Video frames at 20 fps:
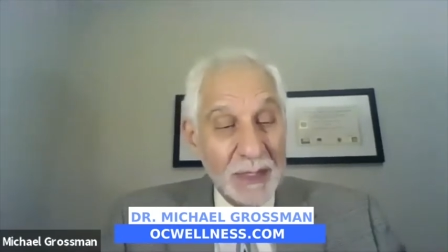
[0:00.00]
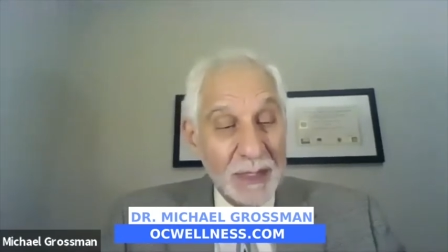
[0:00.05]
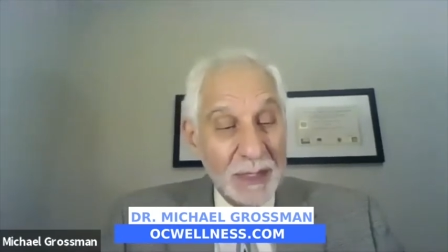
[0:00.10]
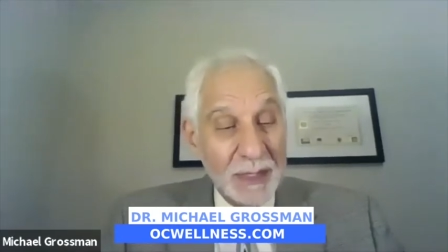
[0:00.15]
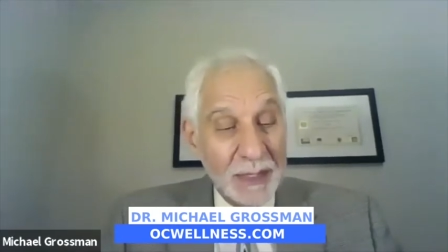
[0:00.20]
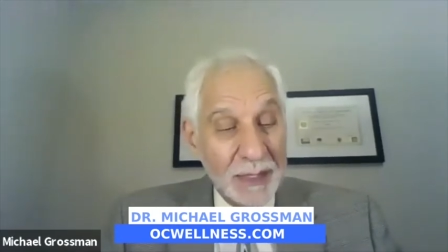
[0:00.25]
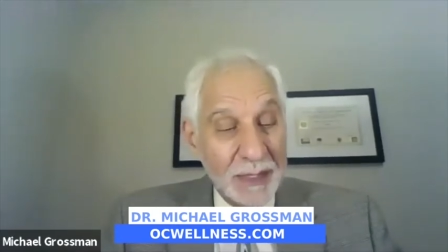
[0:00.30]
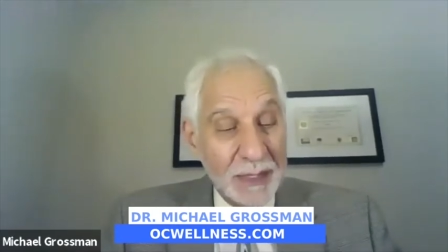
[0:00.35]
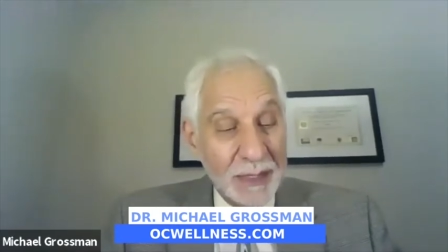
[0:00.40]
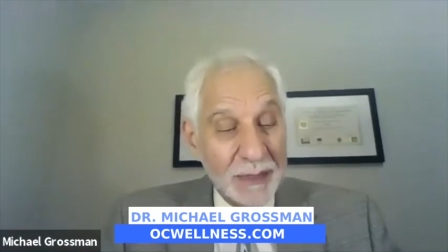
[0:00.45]

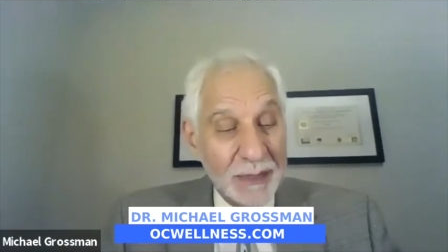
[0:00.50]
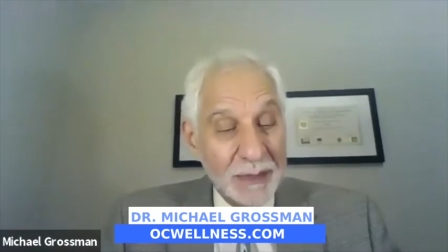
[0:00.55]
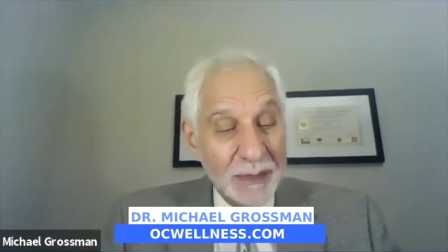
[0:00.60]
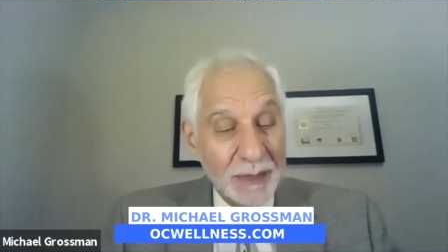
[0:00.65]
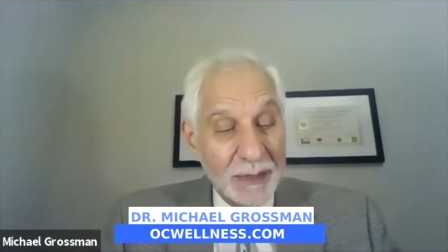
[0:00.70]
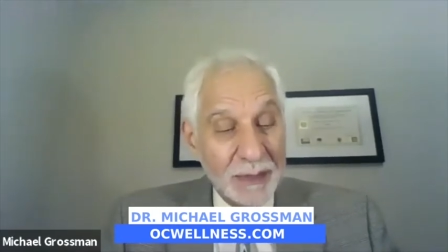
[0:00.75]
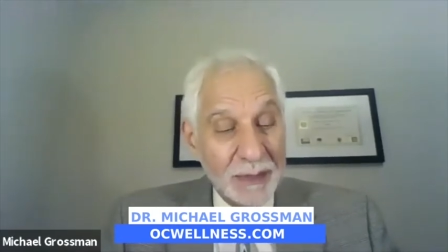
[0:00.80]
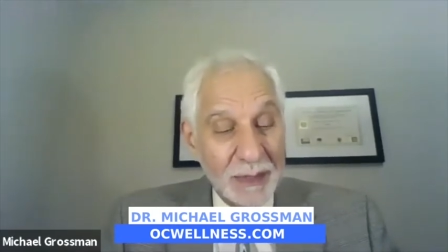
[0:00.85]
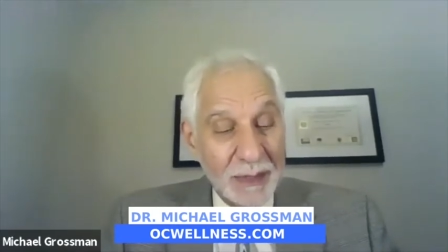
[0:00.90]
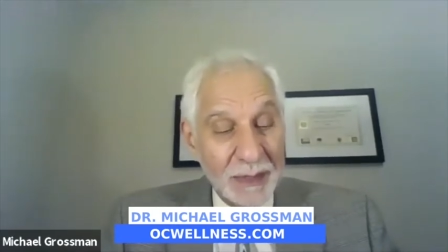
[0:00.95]

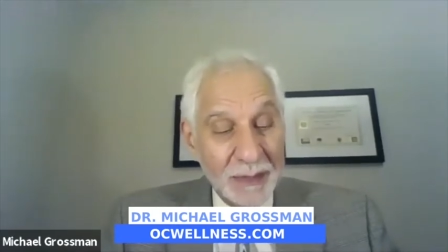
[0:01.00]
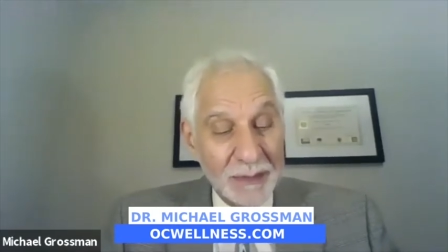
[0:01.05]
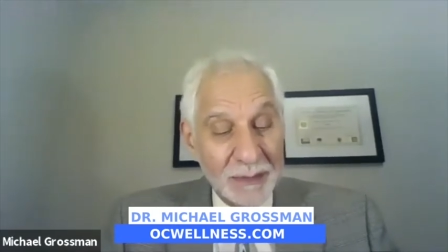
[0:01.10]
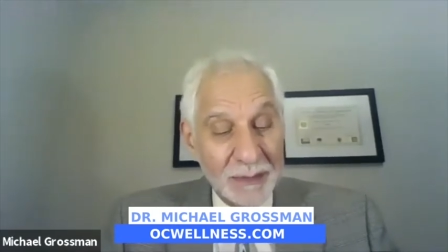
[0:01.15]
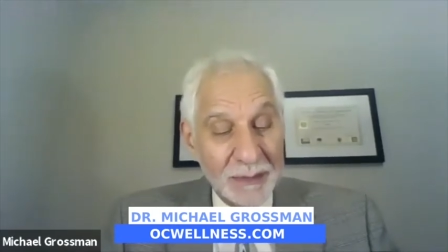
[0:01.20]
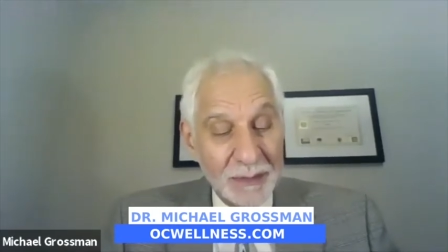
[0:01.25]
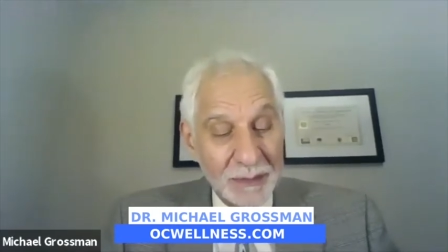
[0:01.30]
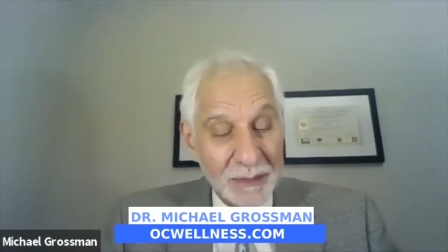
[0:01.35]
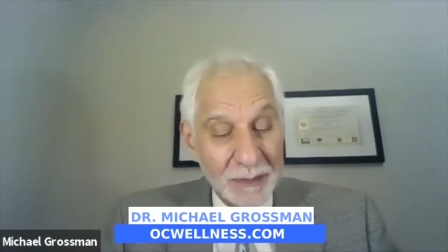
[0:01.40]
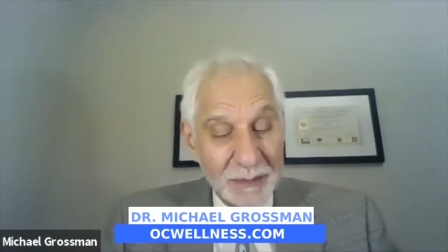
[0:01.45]
and
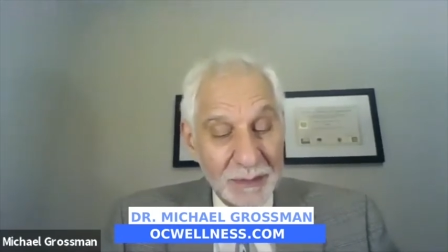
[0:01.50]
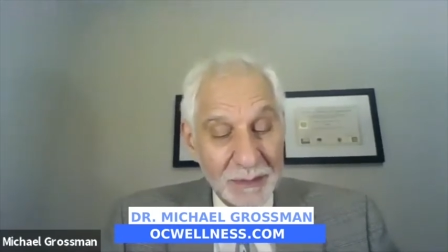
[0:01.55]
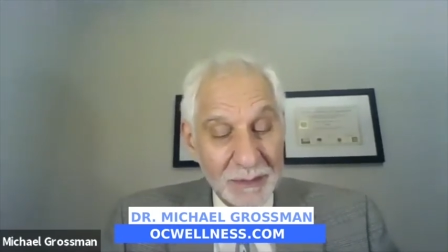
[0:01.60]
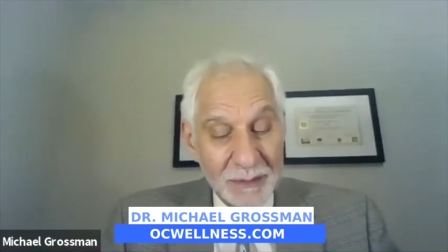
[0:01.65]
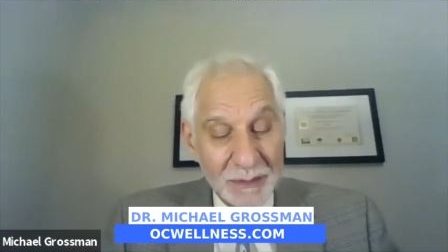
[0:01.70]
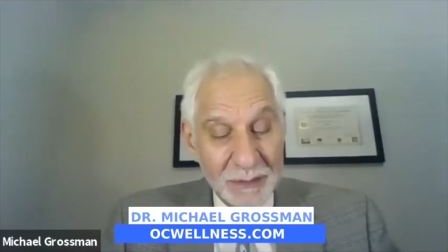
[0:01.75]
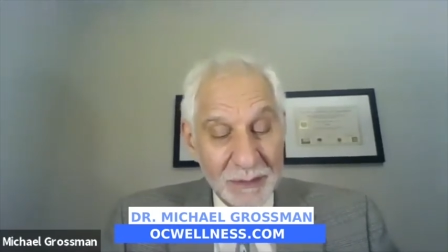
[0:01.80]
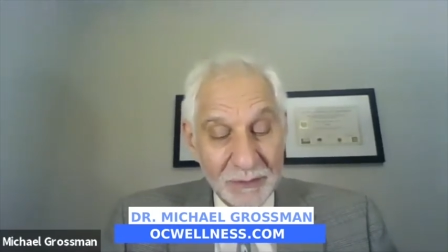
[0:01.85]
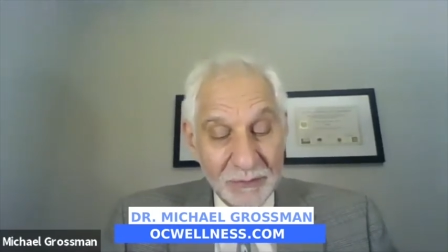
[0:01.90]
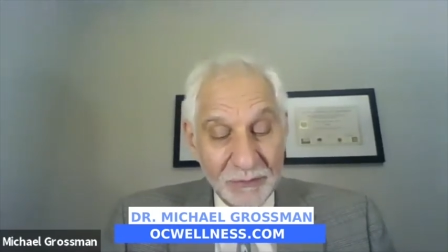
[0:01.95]
I've
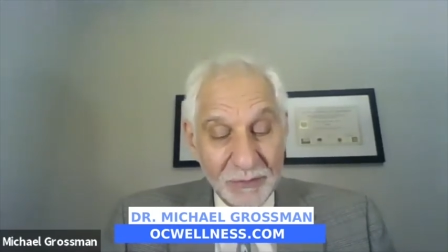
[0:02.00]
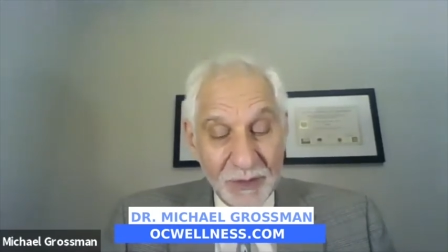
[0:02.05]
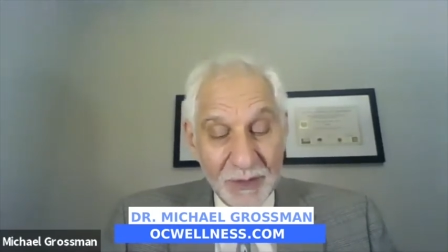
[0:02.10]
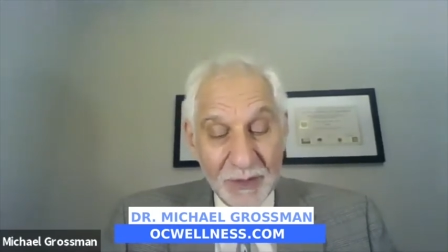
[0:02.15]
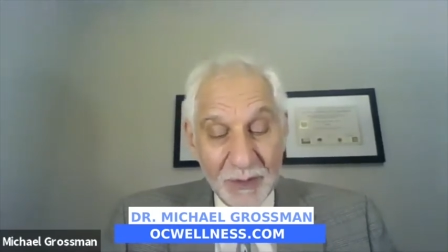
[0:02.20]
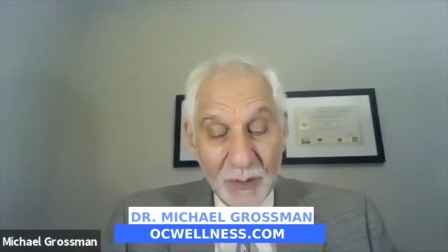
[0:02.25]
written